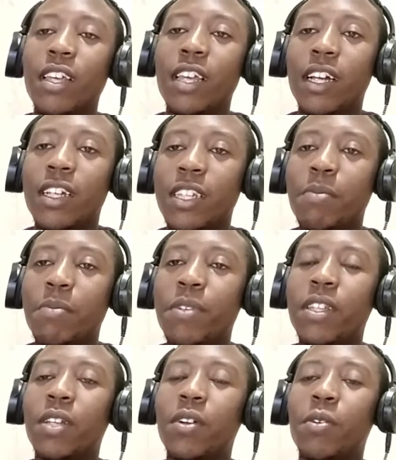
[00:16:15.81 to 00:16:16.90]
He
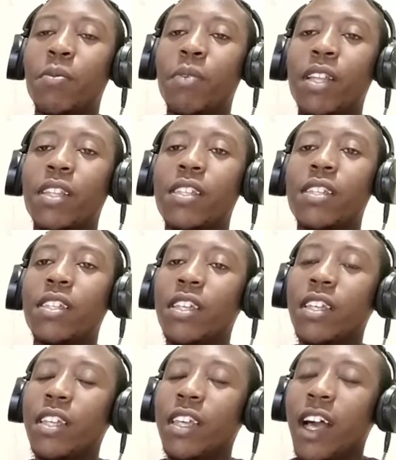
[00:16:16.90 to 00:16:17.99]
accepted the commands.
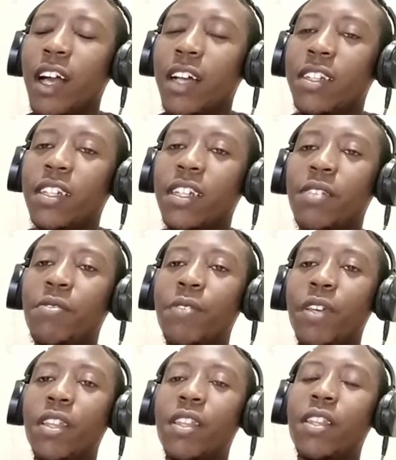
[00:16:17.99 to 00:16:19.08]
He acted in
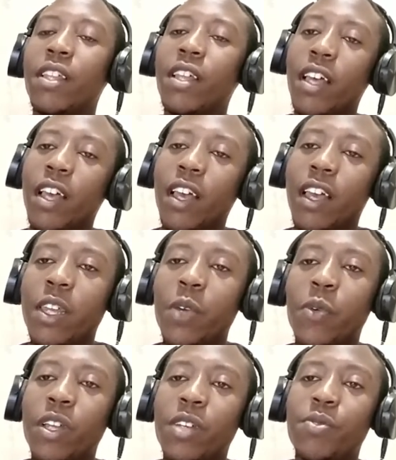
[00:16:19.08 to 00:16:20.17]
faith and he
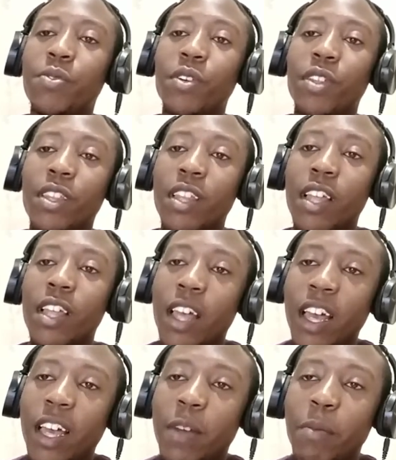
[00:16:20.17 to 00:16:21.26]
went forth
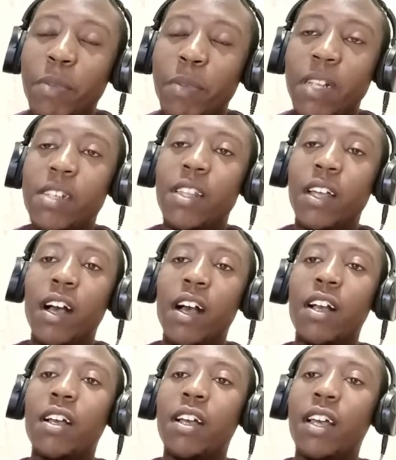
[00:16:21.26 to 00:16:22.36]
and built the
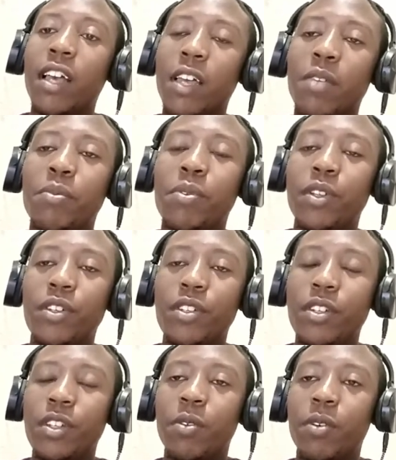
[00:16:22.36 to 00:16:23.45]
ark and
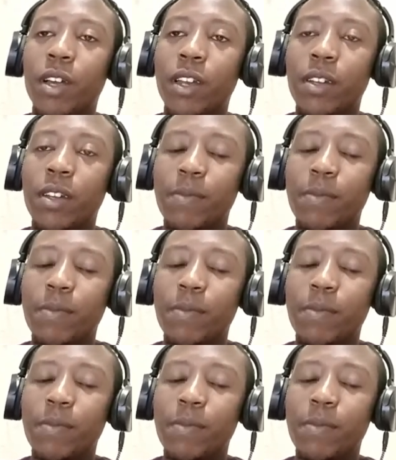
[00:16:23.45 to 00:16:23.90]
preached the word.